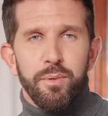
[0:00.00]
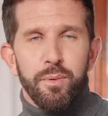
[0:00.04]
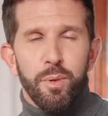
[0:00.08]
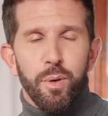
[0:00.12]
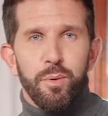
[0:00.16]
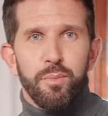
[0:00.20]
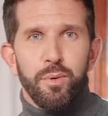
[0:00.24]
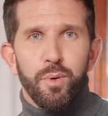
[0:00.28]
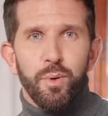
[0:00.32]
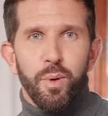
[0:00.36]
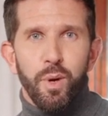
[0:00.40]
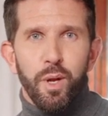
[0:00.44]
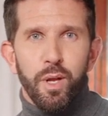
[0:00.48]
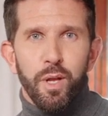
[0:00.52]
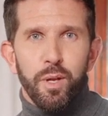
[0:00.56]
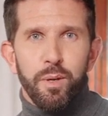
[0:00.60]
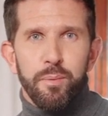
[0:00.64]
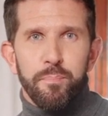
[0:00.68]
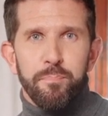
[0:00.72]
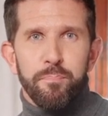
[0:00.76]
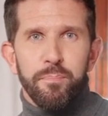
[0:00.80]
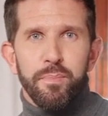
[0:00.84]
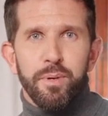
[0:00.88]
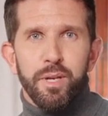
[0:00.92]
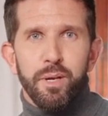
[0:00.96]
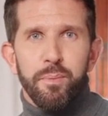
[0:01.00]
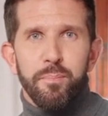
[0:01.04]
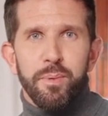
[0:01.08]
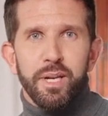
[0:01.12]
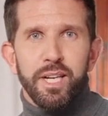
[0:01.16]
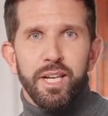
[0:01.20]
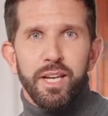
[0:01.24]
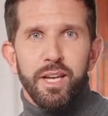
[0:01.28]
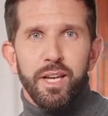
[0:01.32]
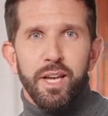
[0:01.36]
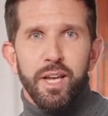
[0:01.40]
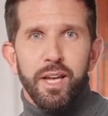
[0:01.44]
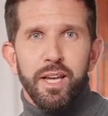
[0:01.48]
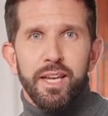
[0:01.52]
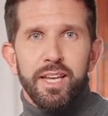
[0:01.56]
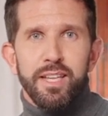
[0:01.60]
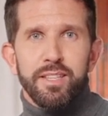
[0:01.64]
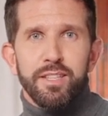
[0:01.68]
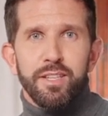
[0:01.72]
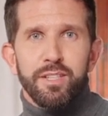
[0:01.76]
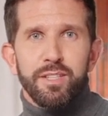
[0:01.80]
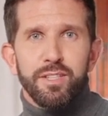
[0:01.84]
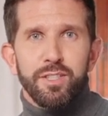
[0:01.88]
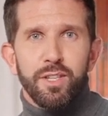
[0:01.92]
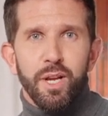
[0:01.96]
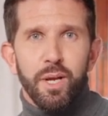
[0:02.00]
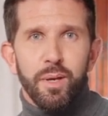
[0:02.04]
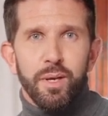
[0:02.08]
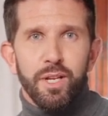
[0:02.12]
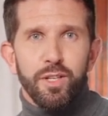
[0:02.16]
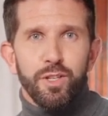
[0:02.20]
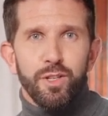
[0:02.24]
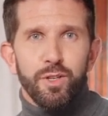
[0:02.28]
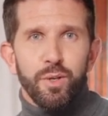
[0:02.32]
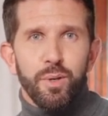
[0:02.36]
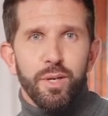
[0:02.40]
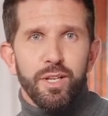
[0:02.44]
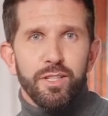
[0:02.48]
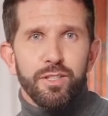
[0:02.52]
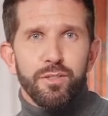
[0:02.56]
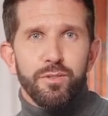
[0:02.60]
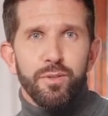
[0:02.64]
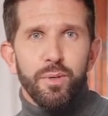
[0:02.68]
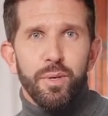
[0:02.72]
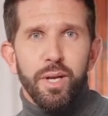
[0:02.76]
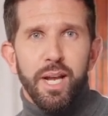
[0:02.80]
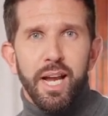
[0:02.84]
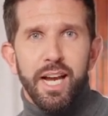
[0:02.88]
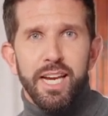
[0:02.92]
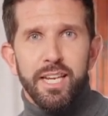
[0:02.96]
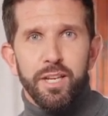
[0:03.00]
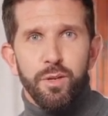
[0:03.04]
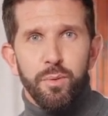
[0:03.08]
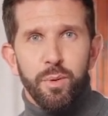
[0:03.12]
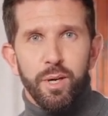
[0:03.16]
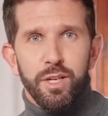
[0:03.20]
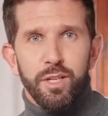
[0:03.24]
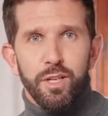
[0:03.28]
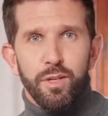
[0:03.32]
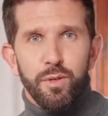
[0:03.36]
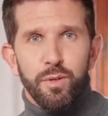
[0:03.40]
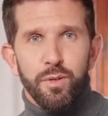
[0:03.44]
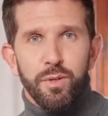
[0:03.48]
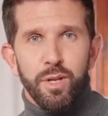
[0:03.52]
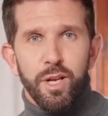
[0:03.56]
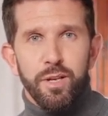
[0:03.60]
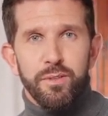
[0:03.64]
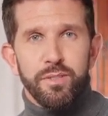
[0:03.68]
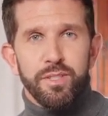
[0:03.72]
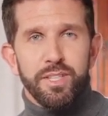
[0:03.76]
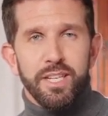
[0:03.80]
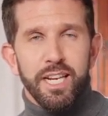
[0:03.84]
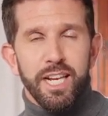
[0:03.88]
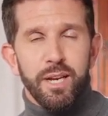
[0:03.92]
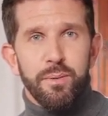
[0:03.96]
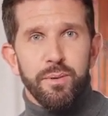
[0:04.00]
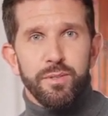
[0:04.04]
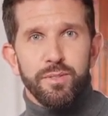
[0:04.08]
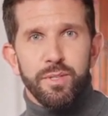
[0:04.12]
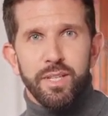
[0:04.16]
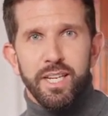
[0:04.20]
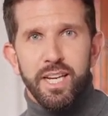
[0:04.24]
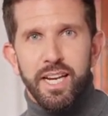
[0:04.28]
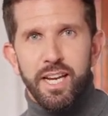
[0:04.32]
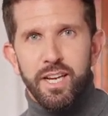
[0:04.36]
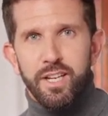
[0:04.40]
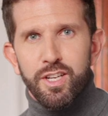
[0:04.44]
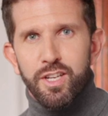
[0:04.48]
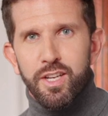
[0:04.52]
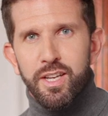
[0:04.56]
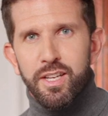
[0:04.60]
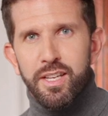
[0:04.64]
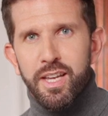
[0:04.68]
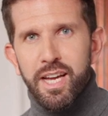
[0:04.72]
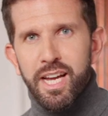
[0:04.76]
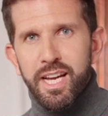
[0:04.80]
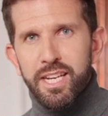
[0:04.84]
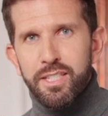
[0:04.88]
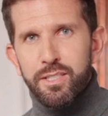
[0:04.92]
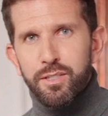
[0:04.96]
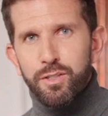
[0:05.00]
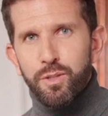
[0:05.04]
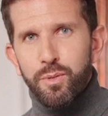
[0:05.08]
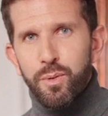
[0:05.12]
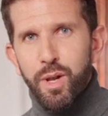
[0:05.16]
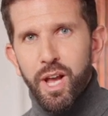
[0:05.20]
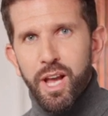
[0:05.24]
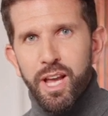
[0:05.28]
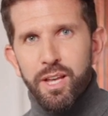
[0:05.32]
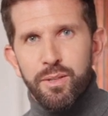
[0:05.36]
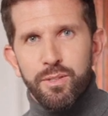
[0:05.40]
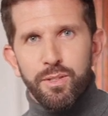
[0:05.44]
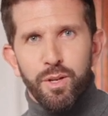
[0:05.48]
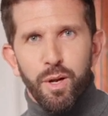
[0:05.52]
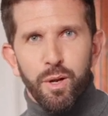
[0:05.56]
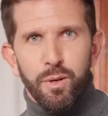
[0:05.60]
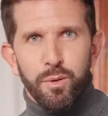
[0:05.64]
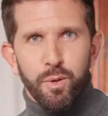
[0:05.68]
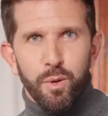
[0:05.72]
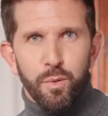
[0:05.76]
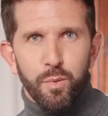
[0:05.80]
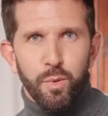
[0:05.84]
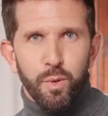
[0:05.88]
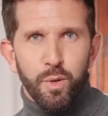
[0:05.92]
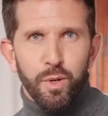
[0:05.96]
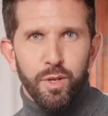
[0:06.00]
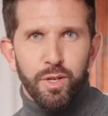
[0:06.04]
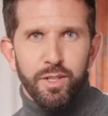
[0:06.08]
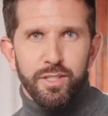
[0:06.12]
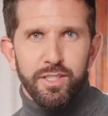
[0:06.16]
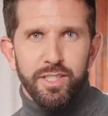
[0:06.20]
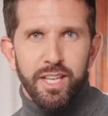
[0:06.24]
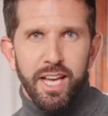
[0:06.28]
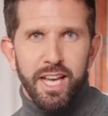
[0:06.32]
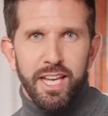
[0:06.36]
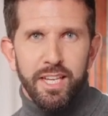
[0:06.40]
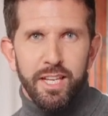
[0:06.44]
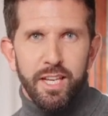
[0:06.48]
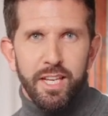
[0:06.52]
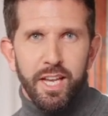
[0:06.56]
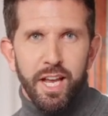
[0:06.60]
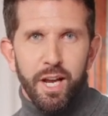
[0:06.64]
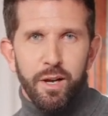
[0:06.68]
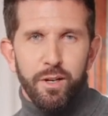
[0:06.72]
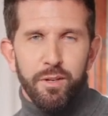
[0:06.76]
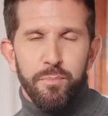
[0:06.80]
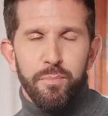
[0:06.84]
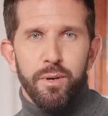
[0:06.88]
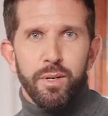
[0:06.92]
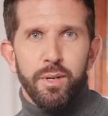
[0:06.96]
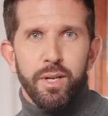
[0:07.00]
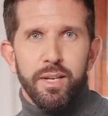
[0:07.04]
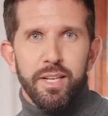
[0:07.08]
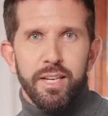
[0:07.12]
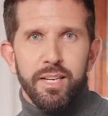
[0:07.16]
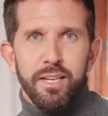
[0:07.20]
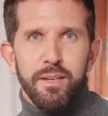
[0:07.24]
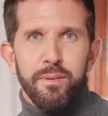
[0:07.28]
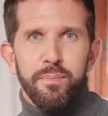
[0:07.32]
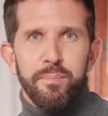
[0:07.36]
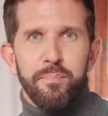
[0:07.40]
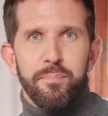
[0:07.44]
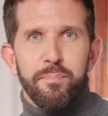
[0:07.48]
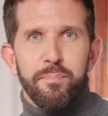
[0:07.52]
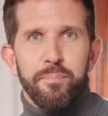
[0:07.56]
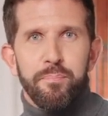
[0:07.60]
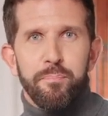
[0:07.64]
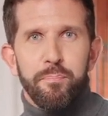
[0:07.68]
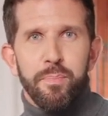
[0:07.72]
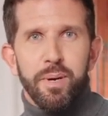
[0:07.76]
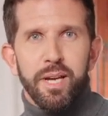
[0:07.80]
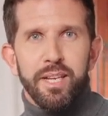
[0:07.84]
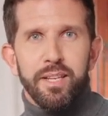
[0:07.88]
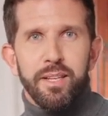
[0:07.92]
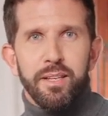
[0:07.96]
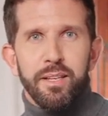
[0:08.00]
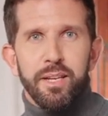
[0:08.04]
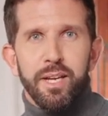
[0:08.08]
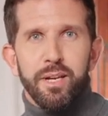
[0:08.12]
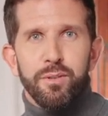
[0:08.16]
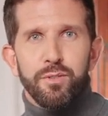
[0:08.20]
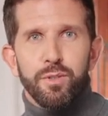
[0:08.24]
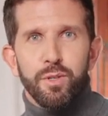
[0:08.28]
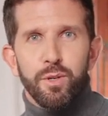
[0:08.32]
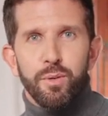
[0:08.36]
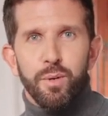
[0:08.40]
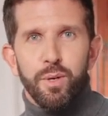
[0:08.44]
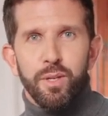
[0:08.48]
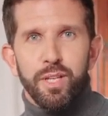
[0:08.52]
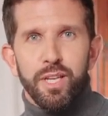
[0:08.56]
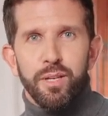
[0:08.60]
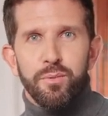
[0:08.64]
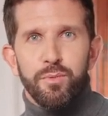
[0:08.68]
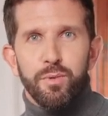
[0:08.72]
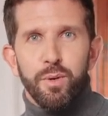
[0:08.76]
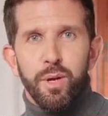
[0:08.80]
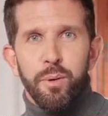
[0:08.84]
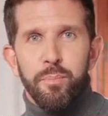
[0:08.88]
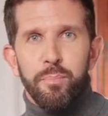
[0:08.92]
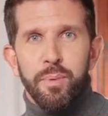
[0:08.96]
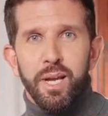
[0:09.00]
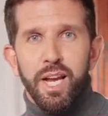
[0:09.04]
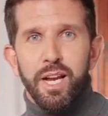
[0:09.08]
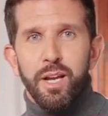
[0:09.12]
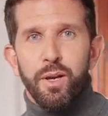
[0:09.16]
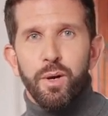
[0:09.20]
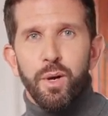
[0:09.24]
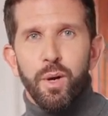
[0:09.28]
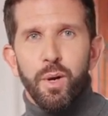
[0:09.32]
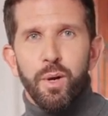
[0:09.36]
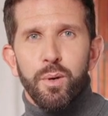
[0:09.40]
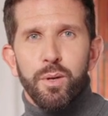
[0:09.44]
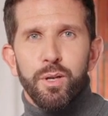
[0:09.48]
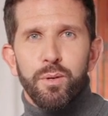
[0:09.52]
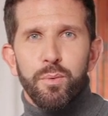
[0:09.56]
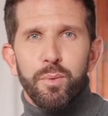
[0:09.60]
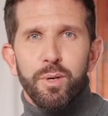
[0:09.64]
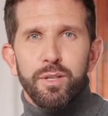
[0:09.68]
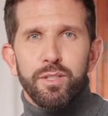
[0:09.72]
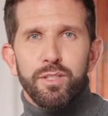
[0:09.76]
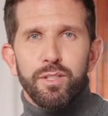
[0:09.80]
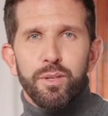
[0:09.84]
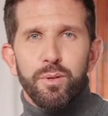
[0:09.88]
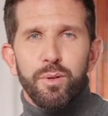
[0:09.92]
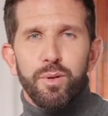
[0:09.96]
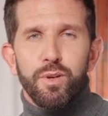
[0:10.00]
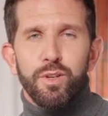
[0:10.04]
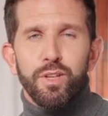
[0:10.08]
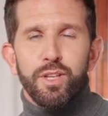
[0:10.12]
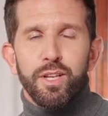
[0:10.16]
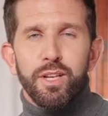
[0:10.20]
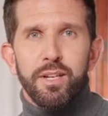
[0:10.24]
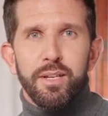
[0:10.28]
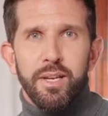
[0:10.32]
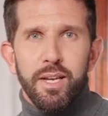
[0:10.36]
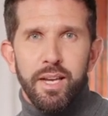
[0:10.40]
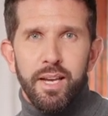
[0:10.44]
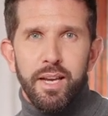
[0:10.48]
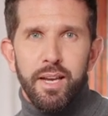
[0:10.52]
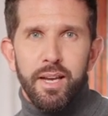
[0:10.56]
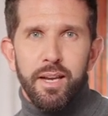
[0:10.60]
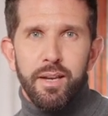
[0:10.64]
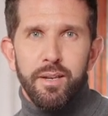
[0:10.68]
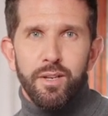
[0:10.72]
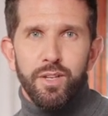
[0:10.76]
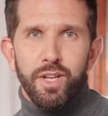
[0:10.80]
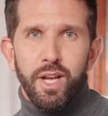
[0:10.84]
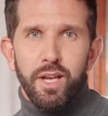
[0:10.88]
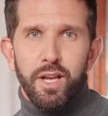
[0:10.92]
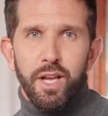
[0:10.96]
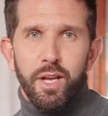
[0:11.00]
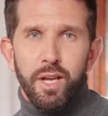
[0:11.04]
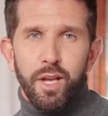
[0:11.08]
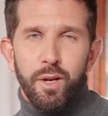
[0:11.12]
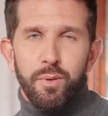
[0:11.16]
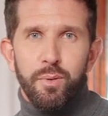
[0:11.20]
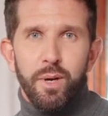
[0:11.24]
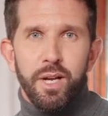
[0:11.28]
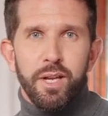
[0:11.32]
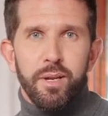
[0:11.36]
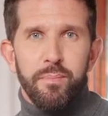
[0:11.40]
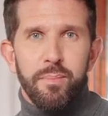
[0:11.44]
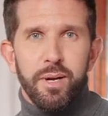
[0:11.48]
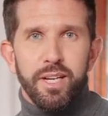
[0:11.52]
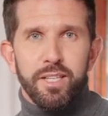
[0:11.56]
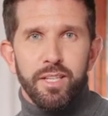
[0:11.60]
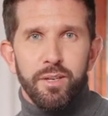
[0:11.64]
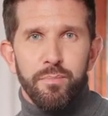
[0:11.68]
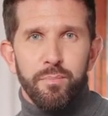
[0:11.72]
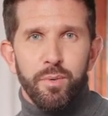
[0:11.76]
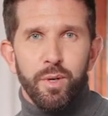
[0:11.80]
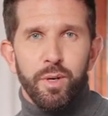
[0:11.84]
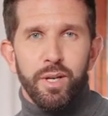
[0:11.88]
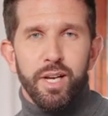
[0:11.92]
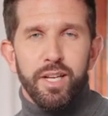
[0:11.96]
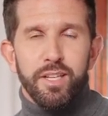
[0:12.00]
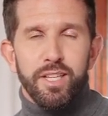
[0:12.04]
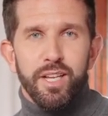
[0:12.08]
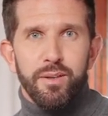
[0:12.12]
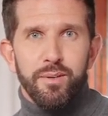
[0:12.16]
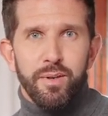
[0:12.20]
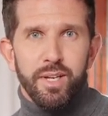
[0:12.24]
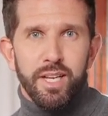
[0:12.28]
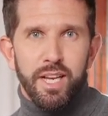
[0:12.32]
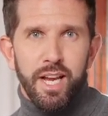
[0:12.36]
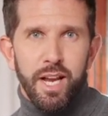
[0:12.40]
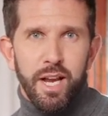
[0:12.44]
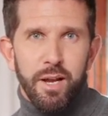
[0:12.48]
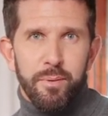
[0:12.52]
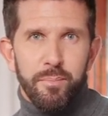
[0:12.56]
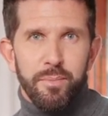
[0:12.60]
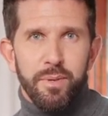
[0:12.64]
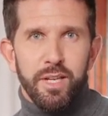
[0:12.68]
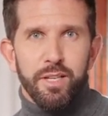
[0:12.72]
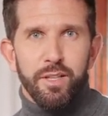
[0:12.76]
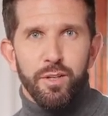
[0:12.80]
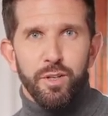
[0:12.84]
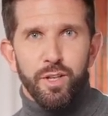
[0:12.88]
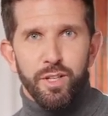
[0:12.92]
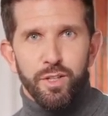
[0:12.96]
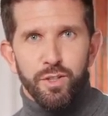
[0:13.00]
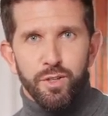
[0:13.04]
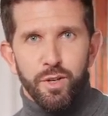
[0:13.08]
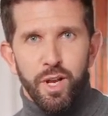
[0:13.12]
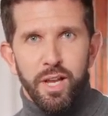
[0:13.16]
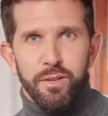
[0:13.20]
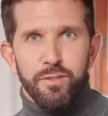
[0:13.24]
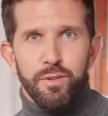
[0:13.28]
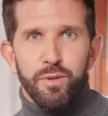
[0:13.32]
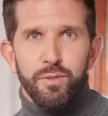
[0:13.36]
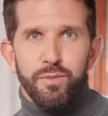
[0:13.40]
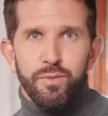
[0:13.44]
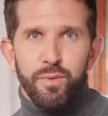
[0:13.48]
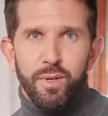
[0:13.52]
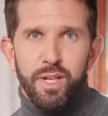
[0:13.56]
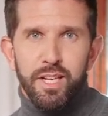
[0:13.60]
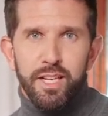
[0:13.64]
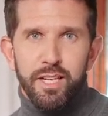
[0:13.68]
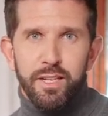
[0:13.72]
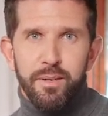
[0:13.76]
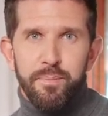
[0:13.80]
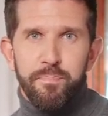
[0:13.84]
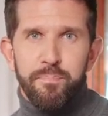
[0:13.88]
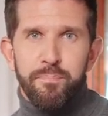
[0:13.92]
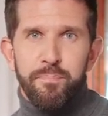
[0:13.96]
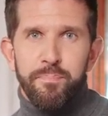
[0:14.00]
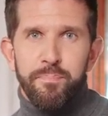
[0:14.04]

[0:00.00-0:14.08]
Overall, Habitica is a solid choice for anyone who loves gamification and thrives on rewards and accountability. But if you're looking for a better all in one solution, check out our recommended productivity app that you can try for free.